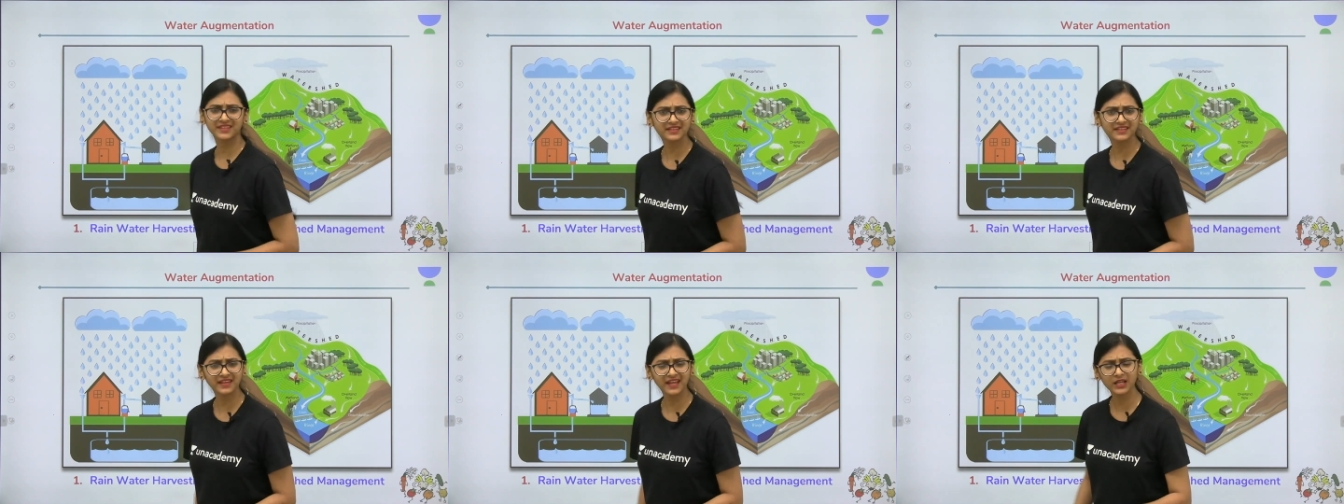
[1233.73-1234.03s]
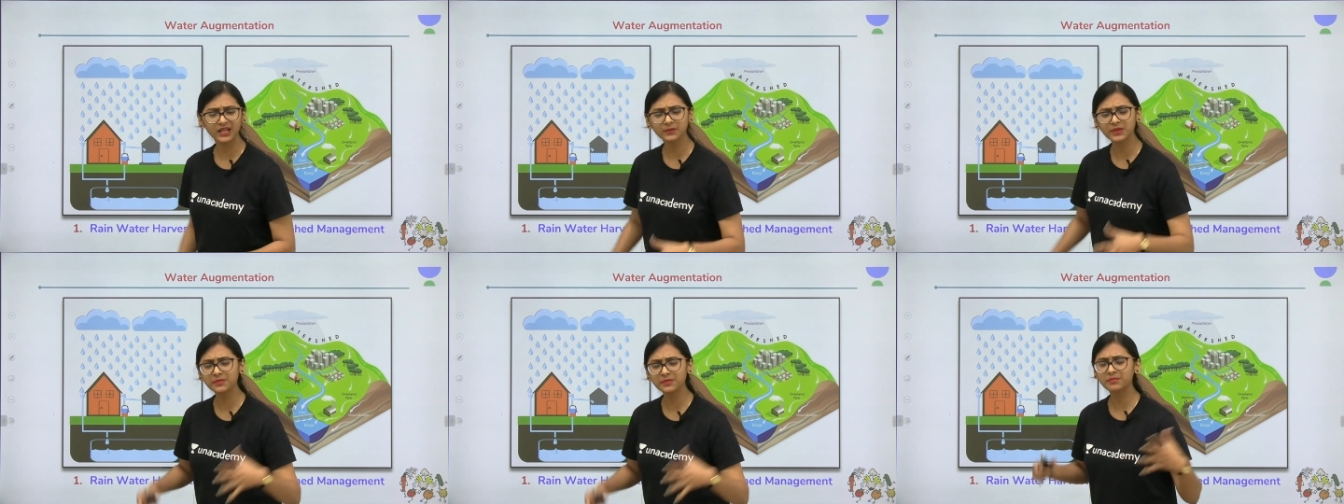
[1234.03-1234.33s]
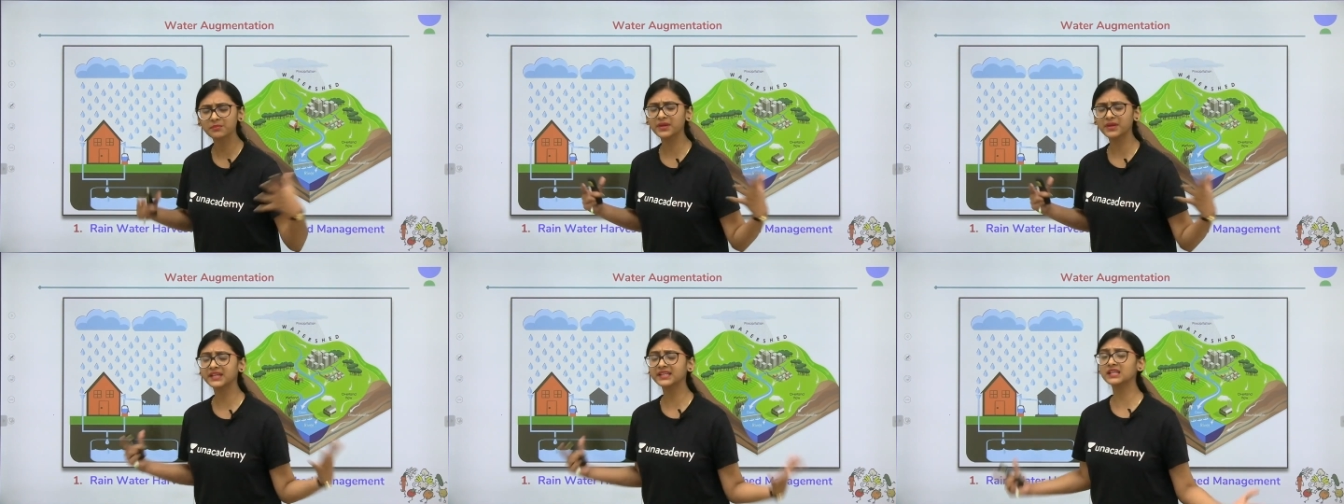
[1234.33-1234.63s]
There can be
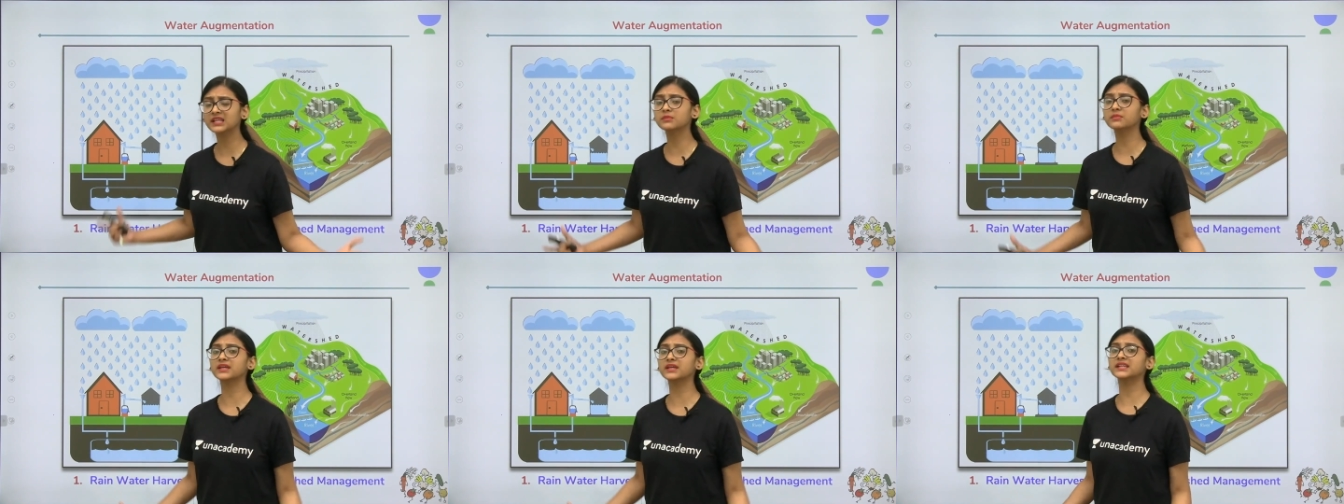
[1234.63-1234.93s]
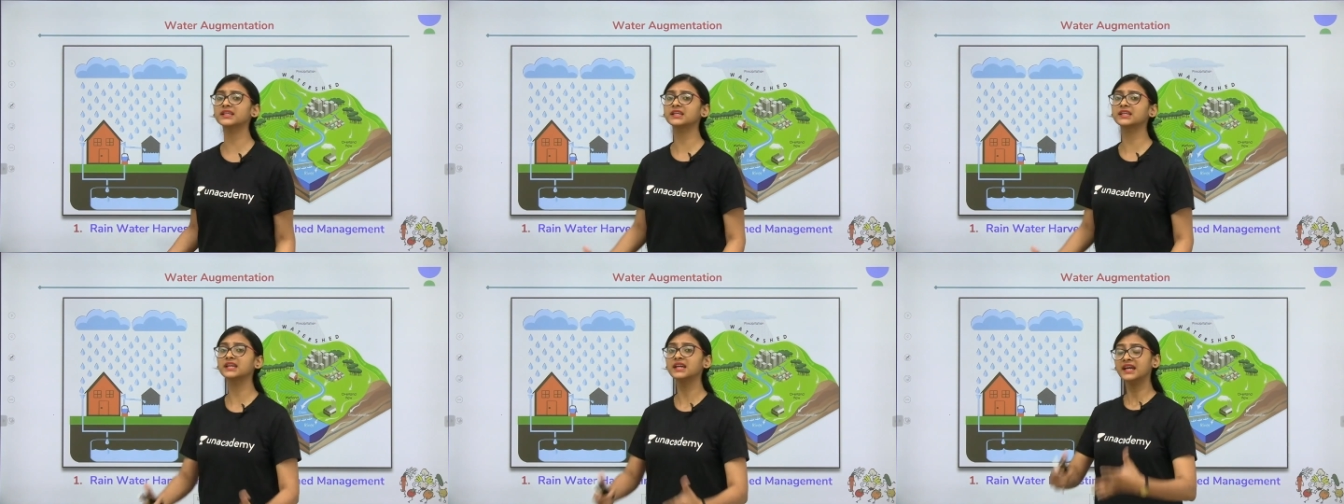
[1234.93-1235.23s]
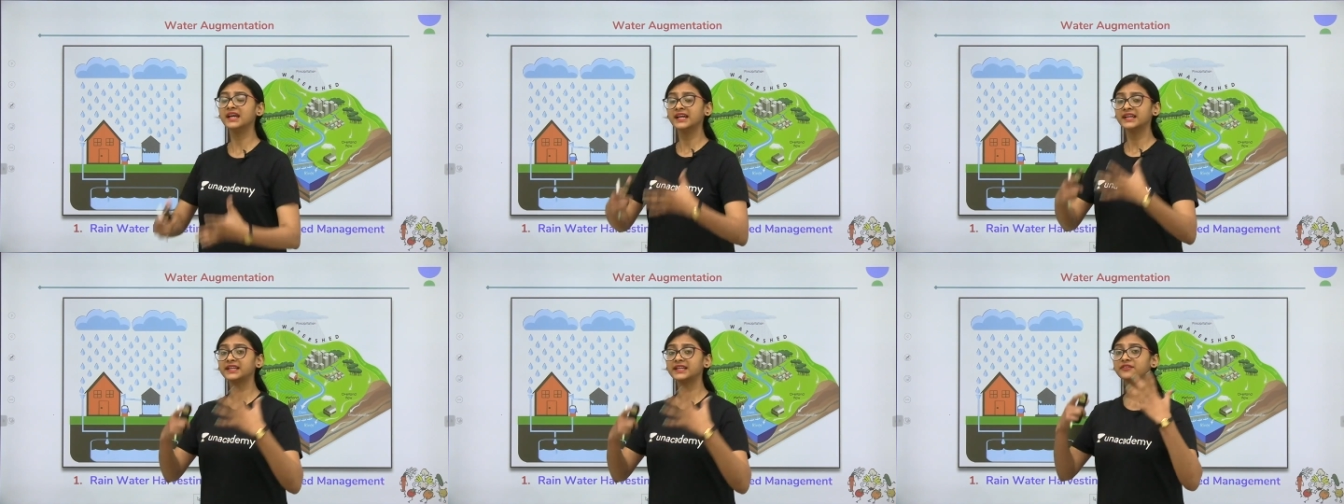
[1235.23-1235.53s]
many
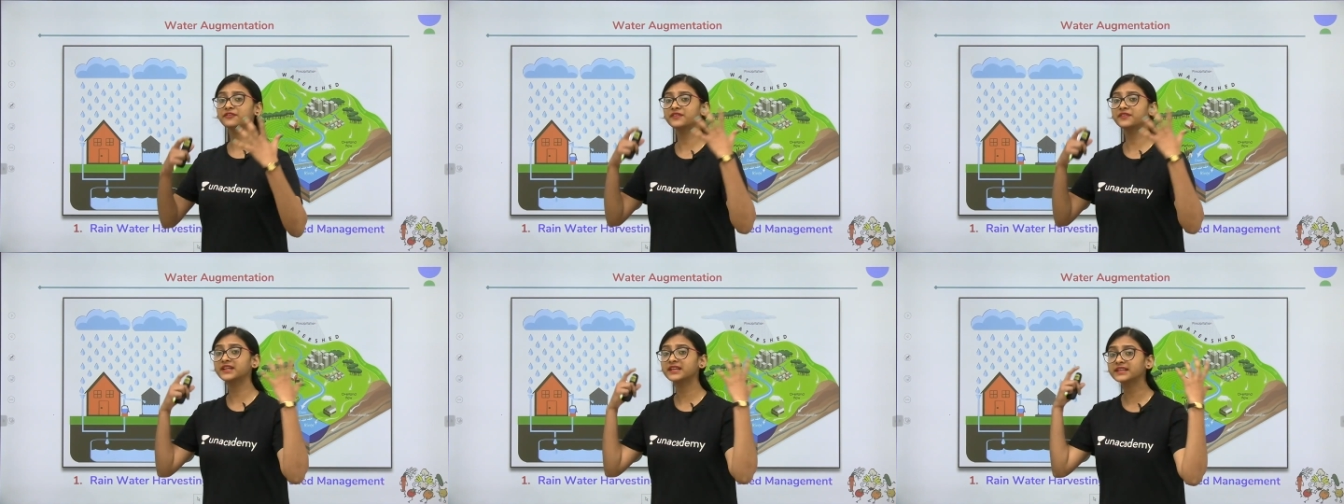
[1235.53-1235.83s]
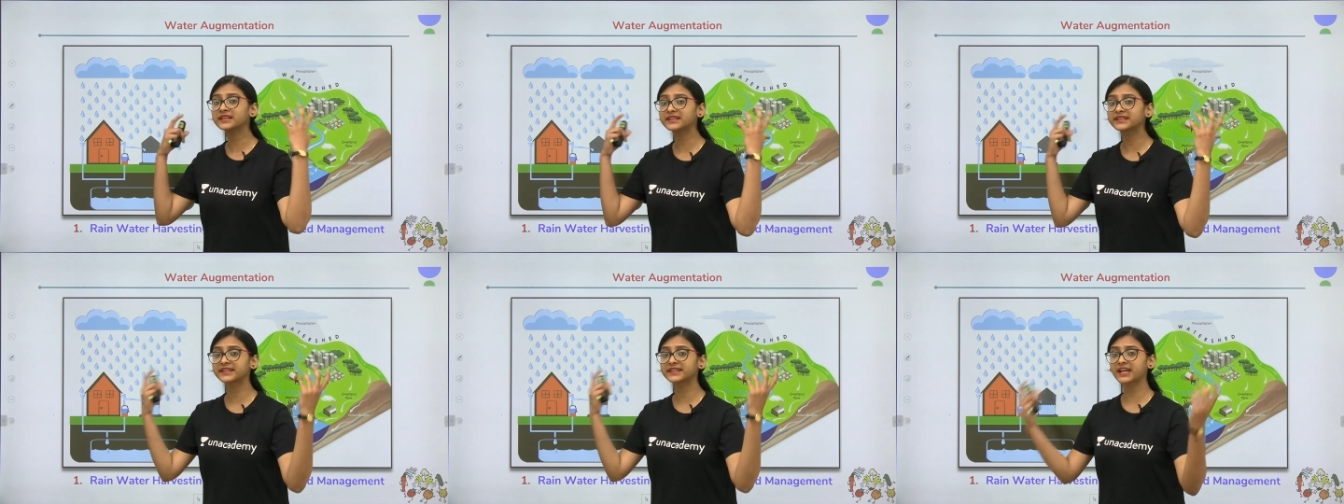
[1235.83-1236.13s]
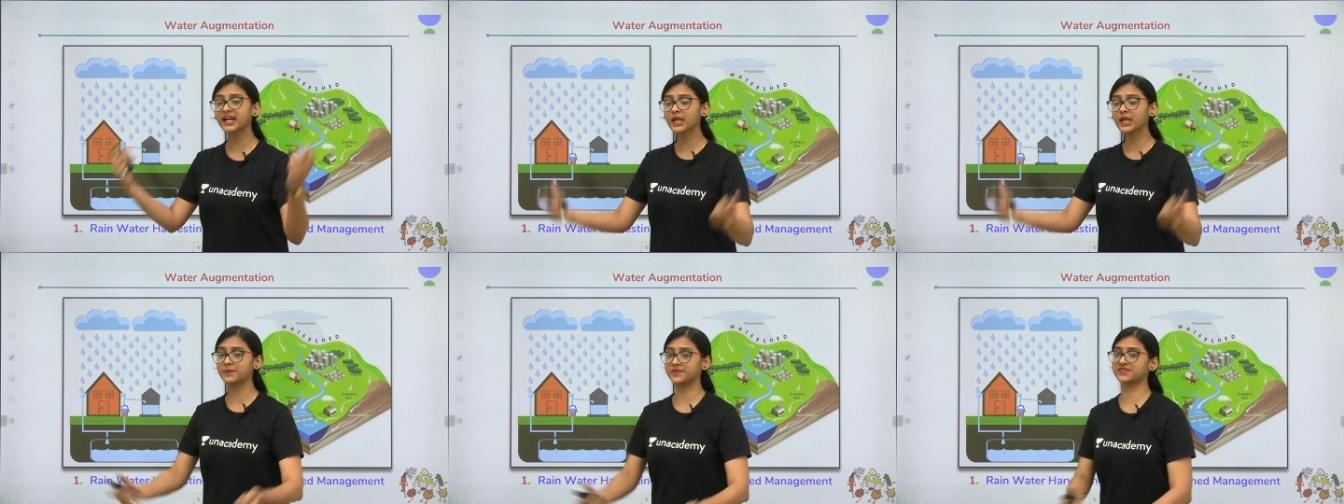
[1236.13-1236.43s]
different
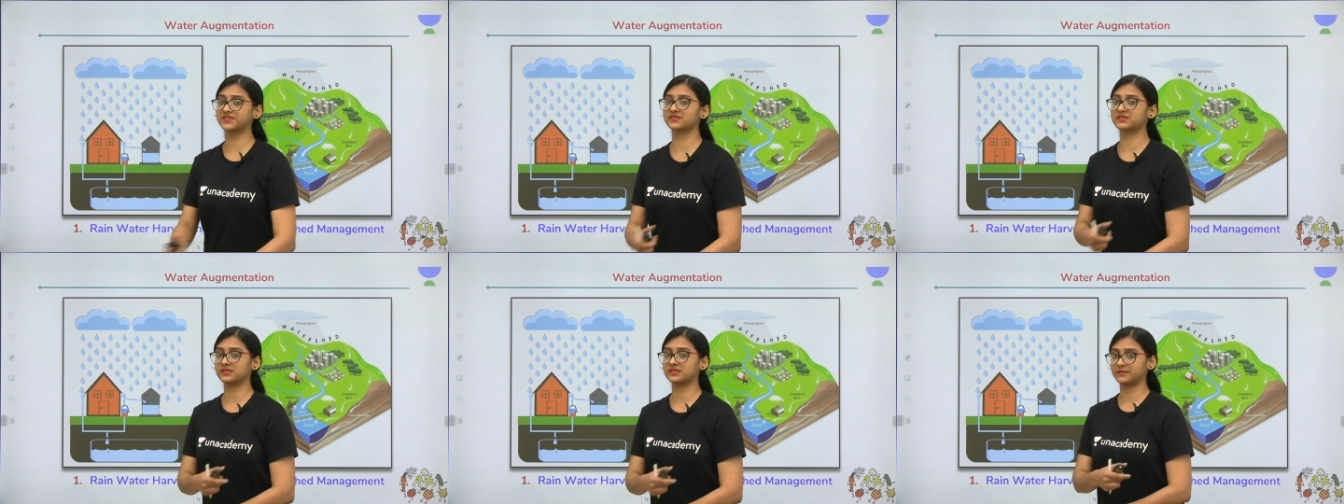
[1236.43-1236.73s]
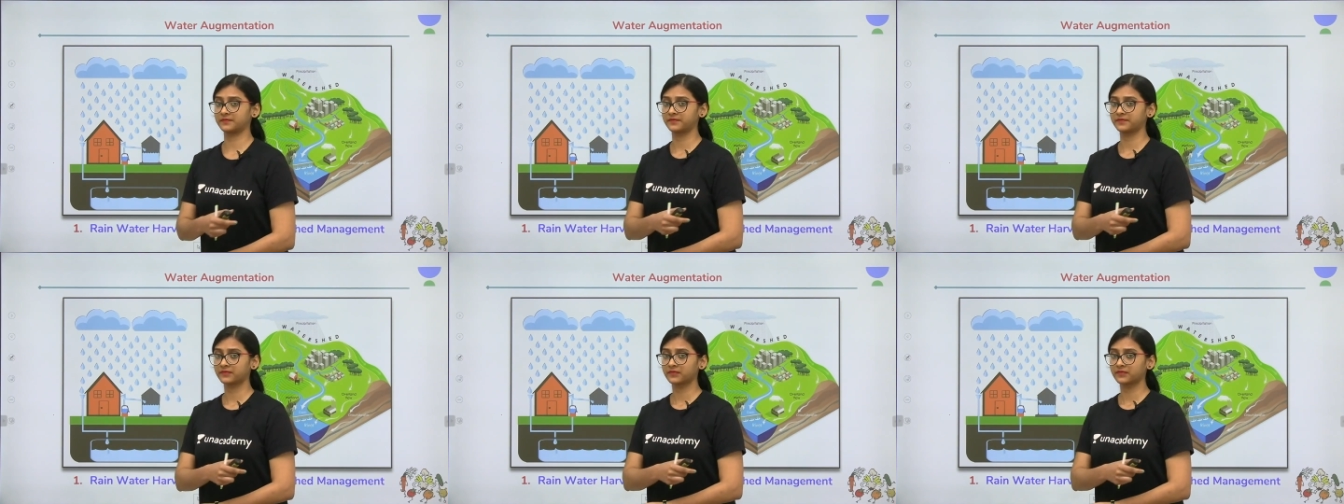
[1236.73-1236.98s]
types,